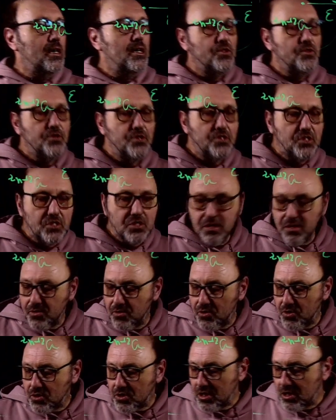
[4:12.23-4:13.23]
the
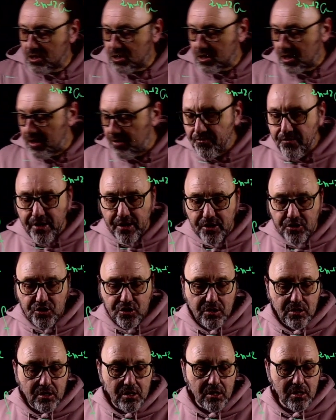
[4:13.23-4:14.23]
series is convergent,